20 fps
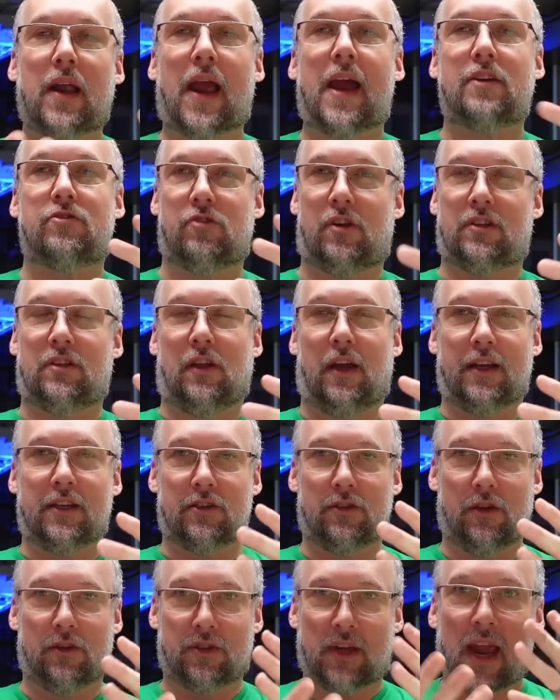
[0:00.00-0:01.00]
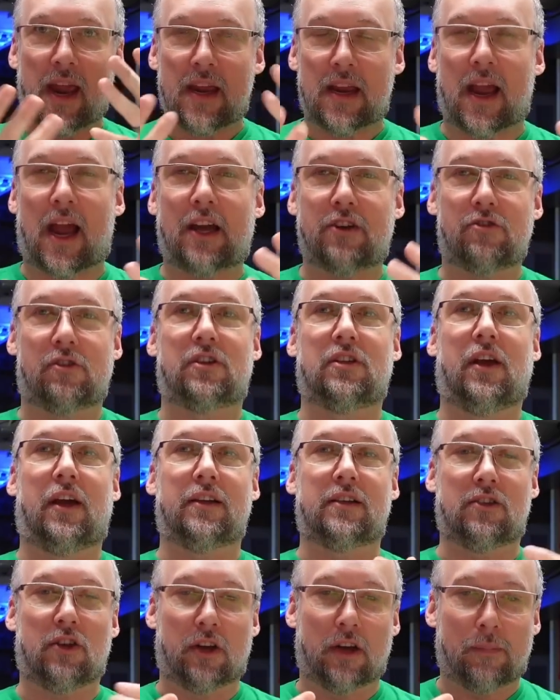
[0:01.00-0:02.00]
address lines, those 8 address
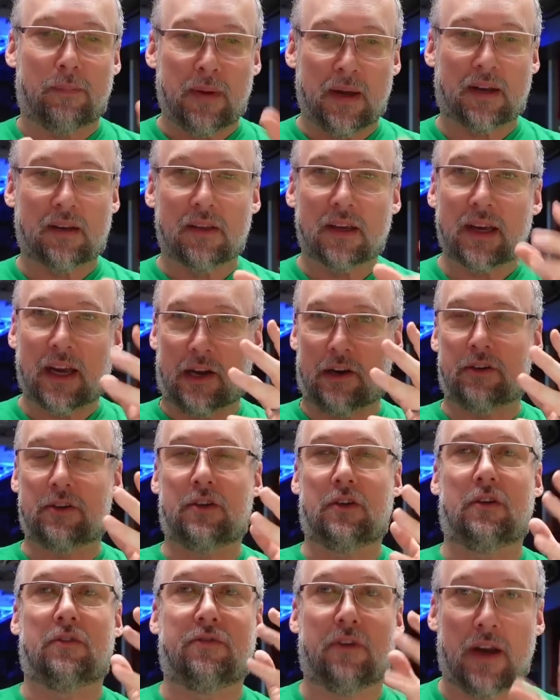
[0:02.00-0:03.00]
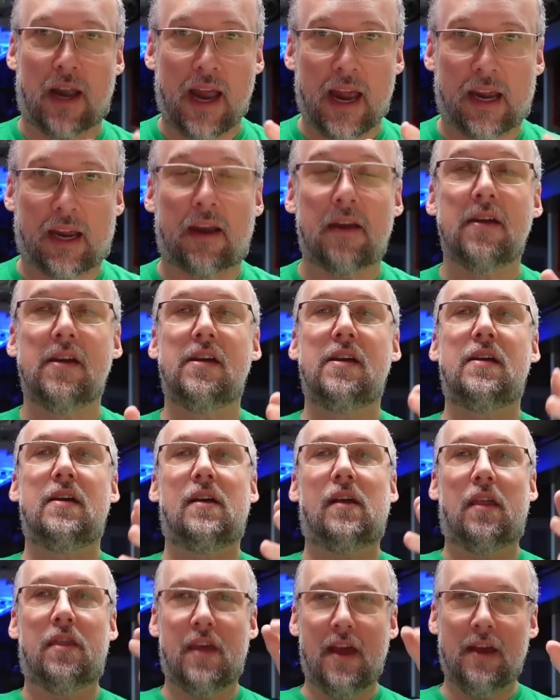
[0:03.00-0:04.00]
lines. You're going to pick the character for A.
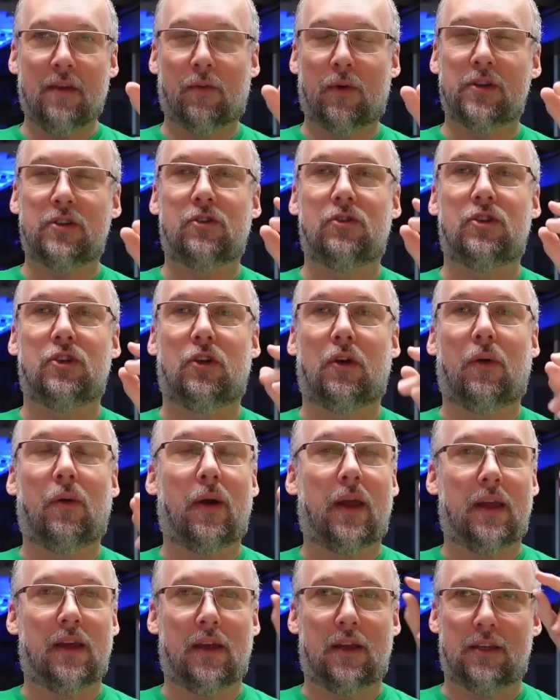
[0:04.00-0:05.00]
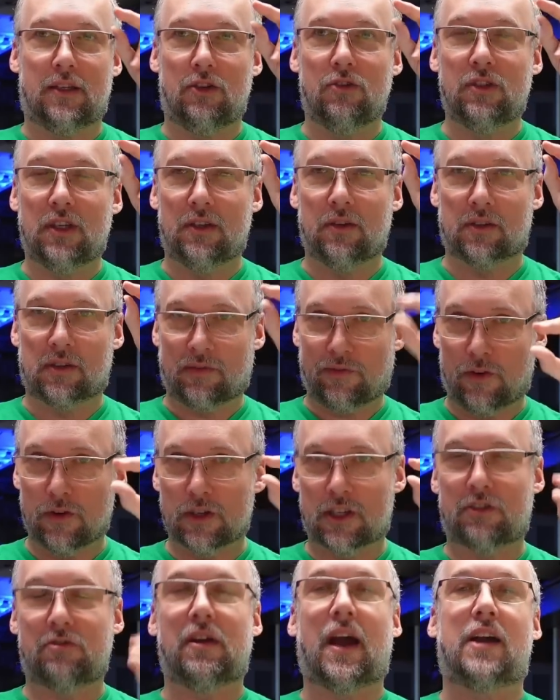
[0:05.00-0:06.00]
Then what you do is, using those
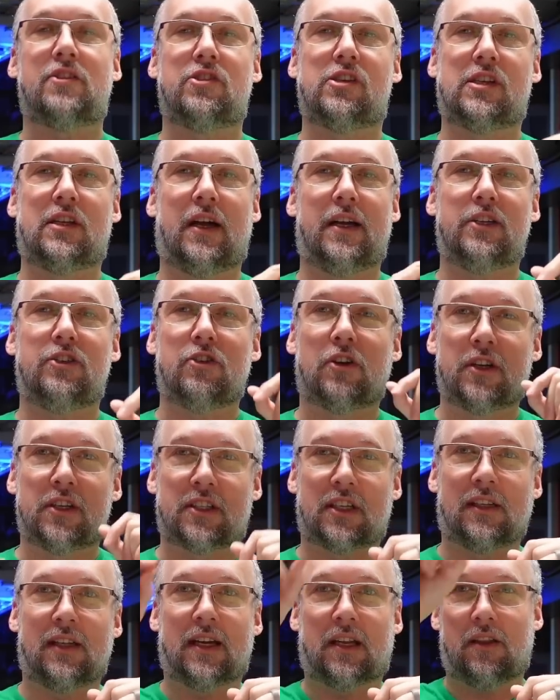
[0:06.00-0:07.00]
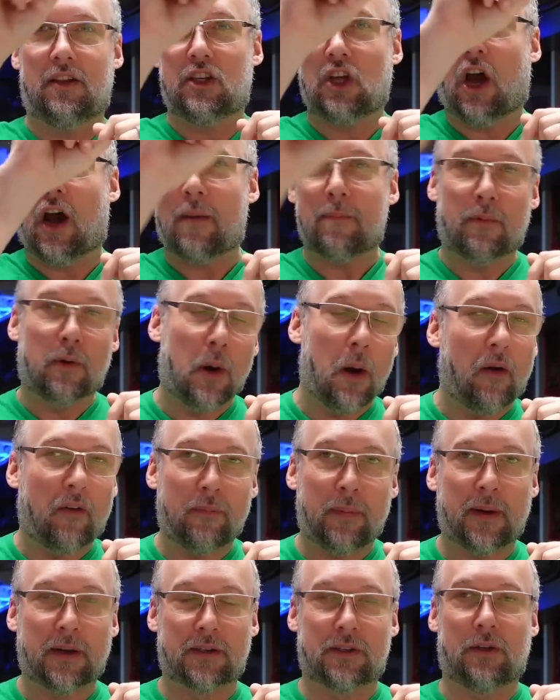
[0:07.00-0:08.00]
first 3 address lines, you're going to select the top row of
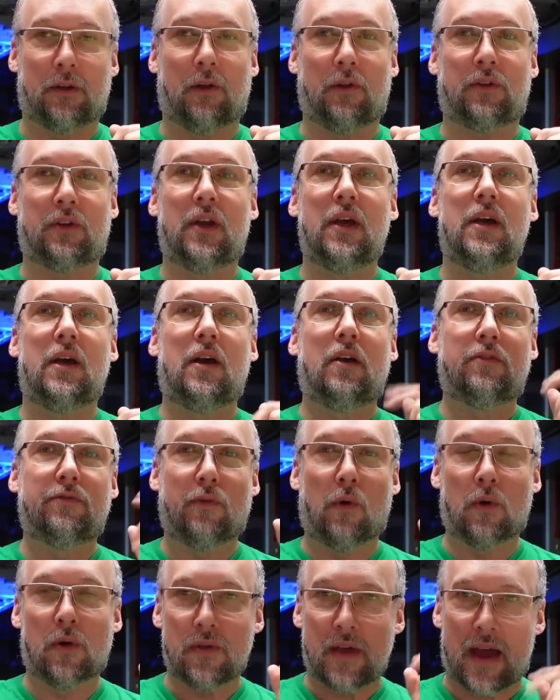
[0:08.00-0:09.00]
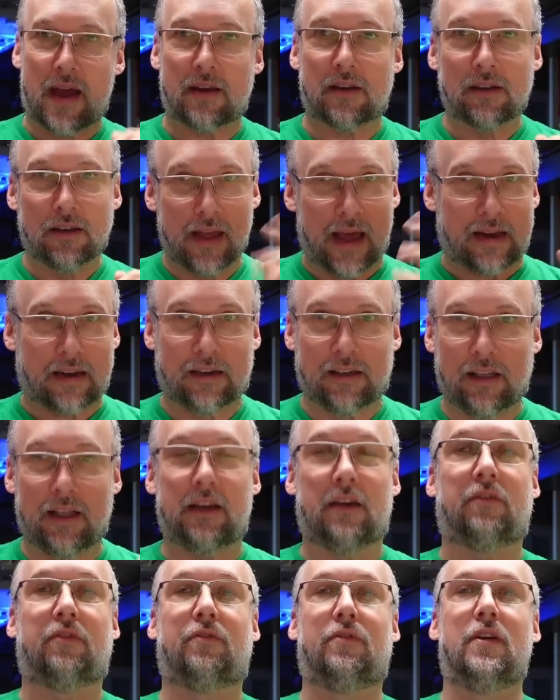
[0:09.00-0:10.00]
pixels for that
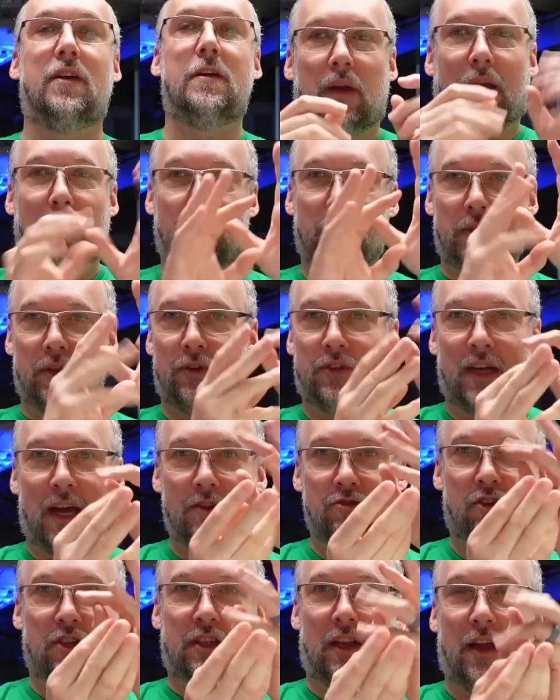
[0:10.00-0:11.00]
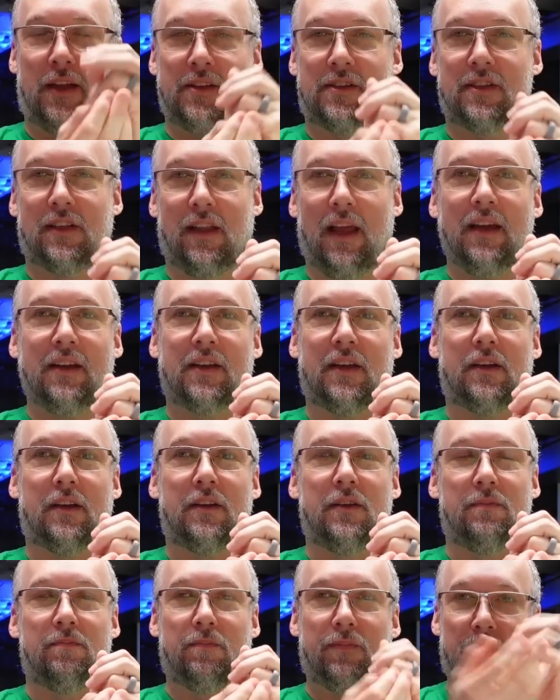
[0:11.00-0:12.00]
glyph. And with those address lines
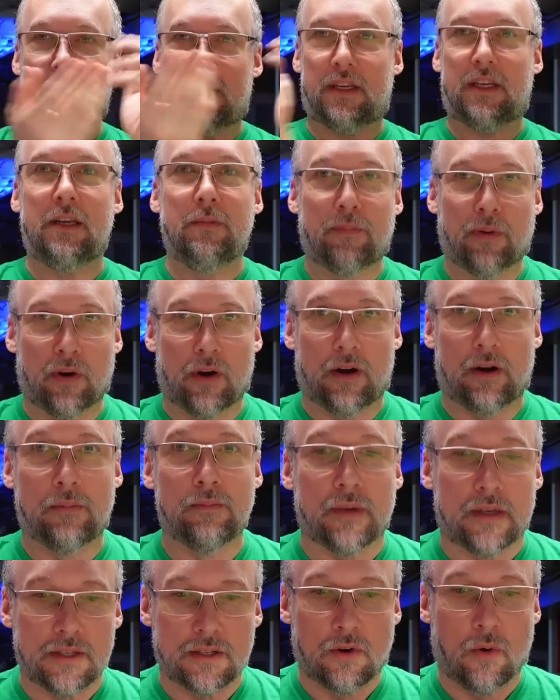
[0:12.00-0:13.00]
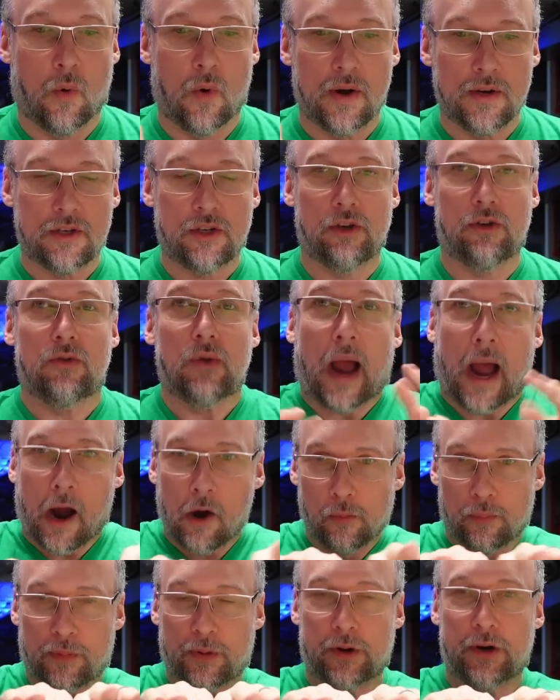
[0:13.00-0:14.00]
selected, the EPROM is going to
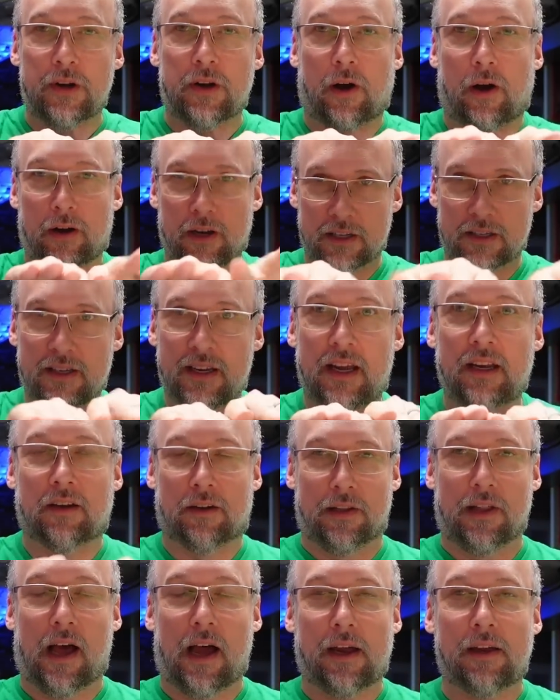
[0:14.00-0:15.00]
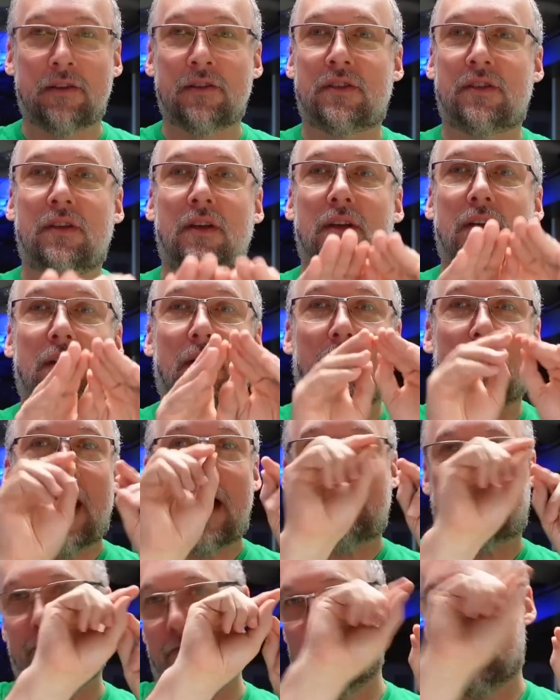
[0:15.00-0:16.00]
output on its data lines
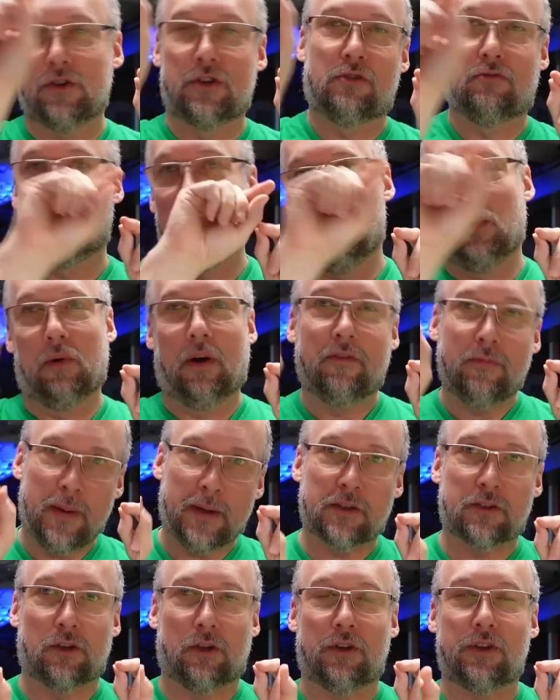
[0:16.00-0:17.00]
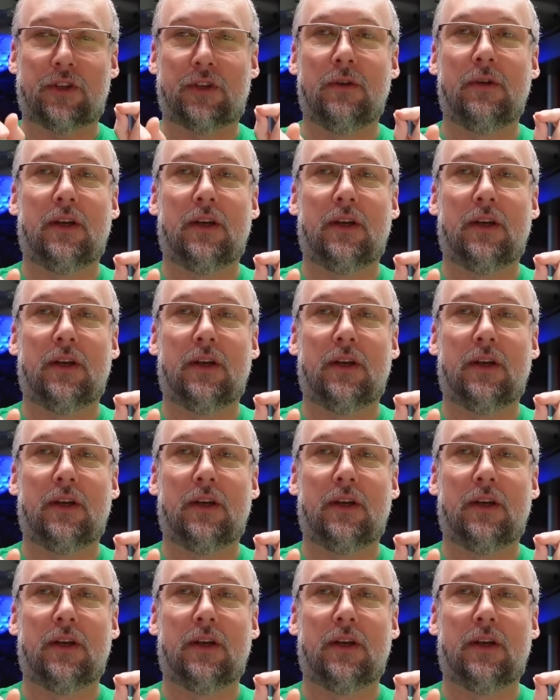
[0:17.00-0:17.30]
that first row of pixels.